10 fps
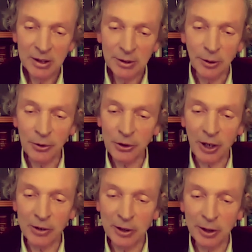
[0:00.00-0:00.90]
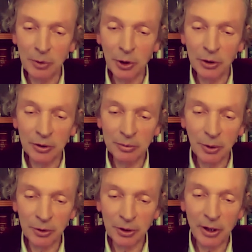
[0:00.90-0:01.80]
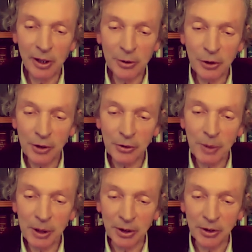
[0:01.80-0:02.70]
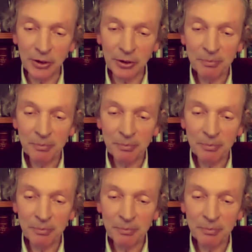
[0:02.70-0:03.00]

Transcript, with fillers: or studying more, more neurotransmitters.